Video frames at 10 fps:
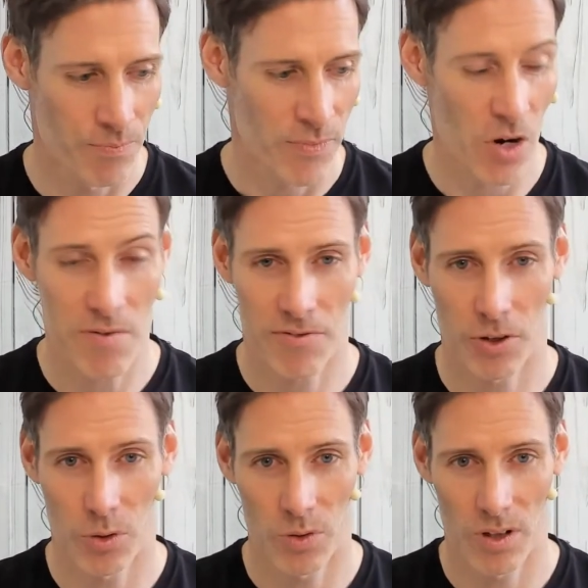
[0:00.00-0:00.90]
going
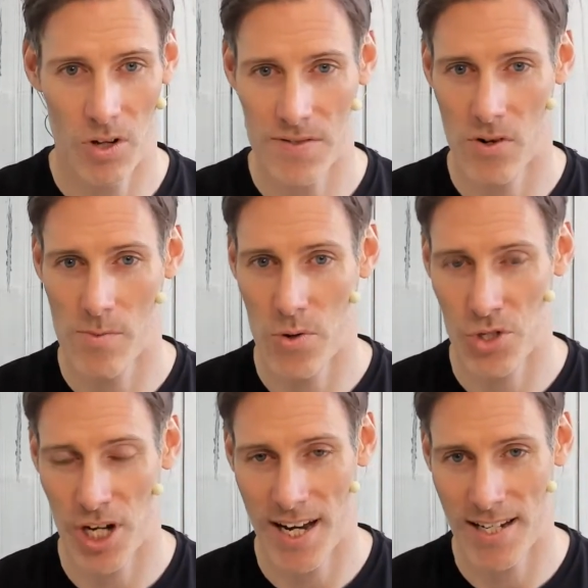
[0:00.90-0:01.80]
through lots of hormonal
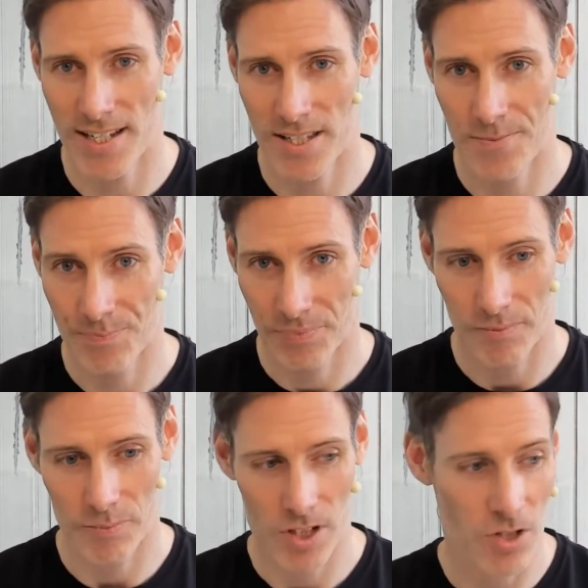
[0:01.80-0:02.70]
changes.
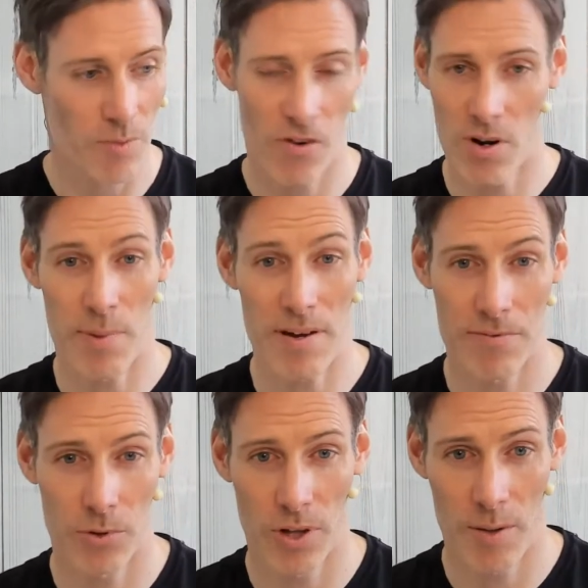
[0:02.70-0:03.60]
Some have already been
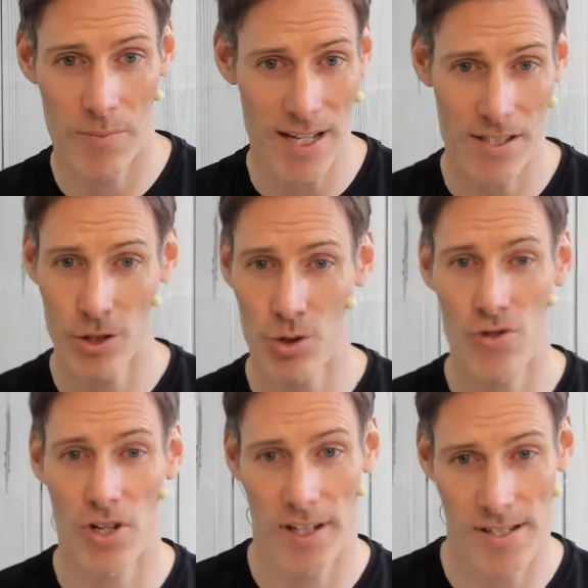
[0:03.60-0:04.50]
through them and still
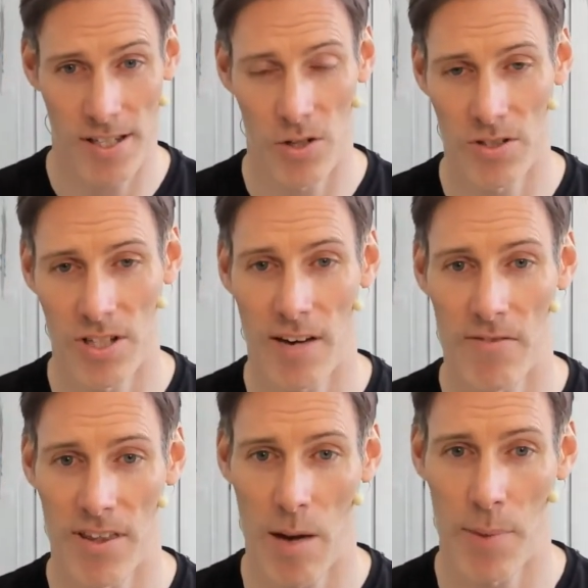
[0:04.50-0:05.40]
struggling to get
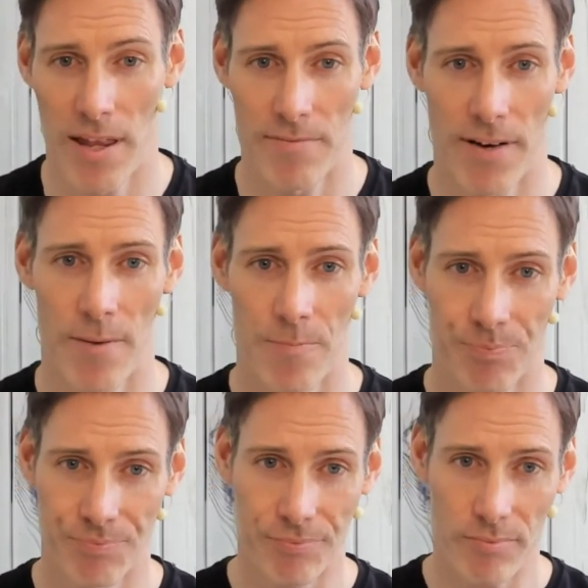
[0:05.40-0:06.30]
rid of that belly fat.
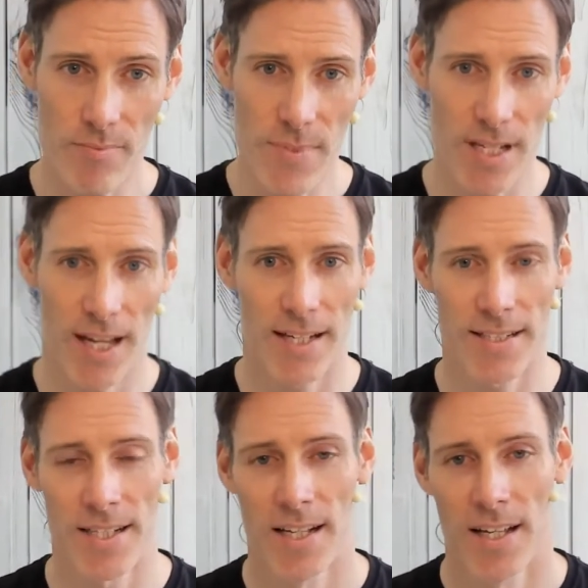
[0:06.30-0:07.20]

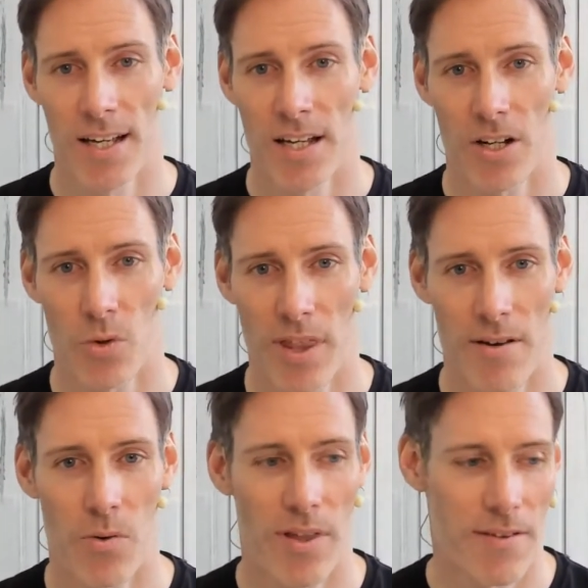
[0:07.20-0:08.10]
And you know,
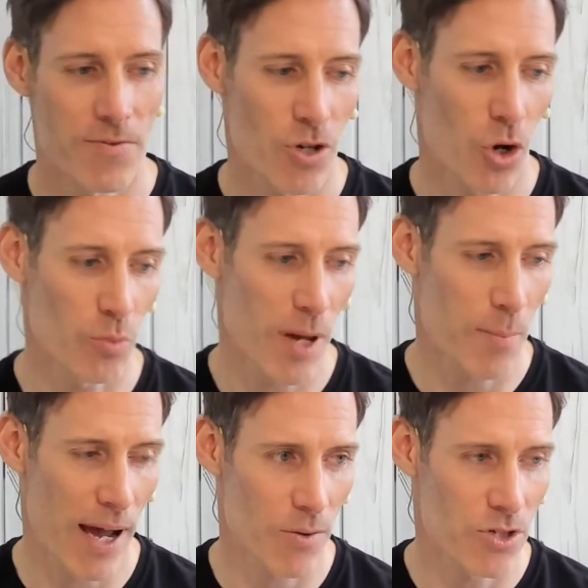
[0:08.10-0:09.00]
when they've told me
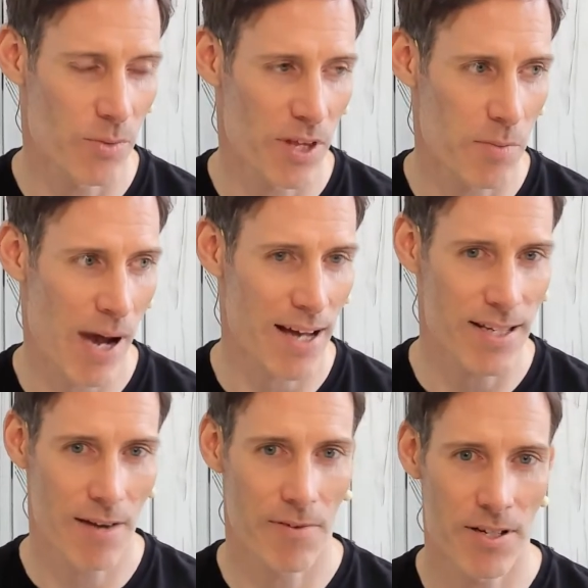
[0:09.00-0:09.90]
about some of the past
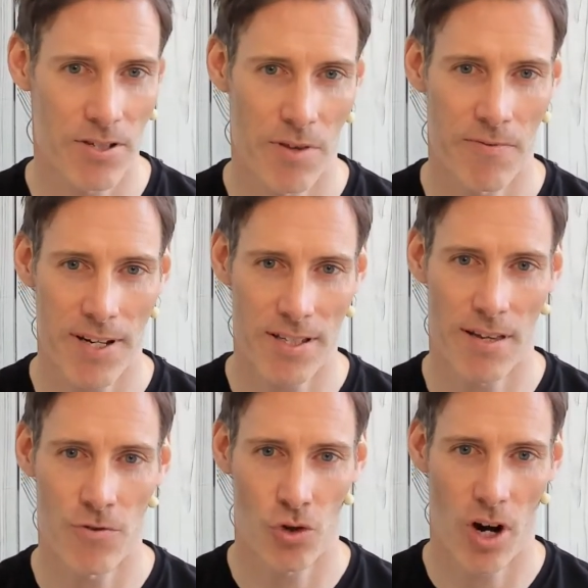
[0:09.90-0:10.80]
efforts, some of the things that
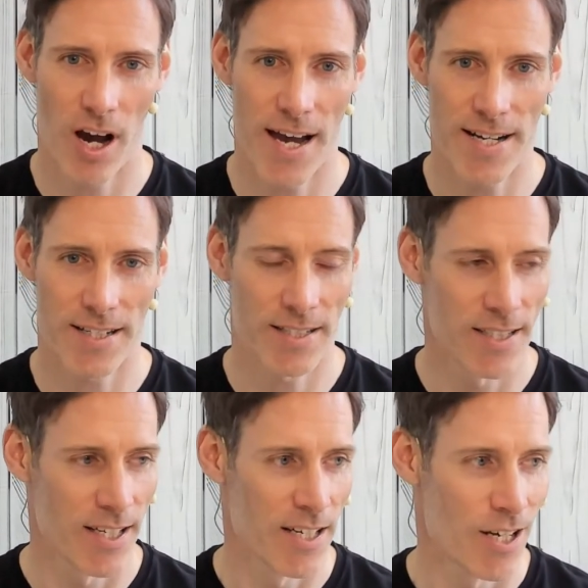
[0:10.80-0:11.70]
they've tried and
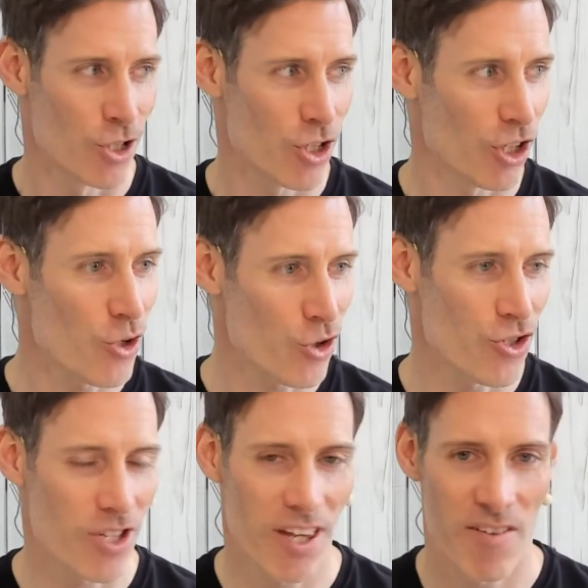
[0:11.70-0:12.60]

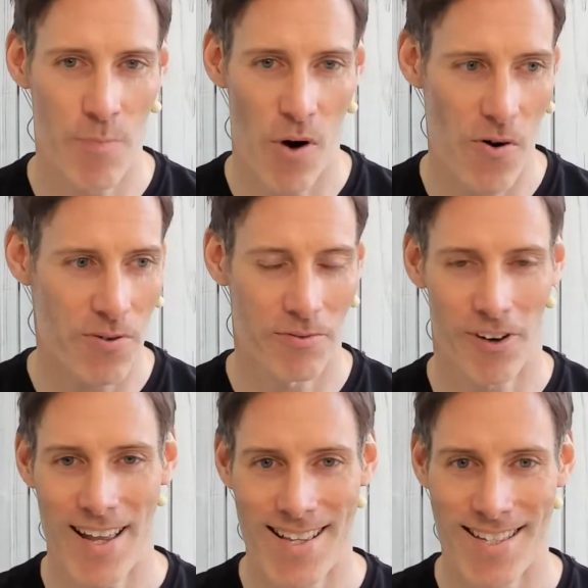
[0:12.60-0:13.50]
solutions that they've borrowed from
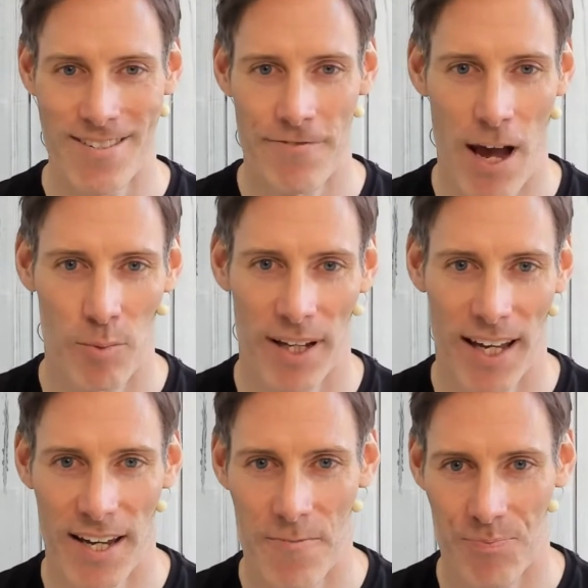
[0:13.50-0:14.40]
friends, family,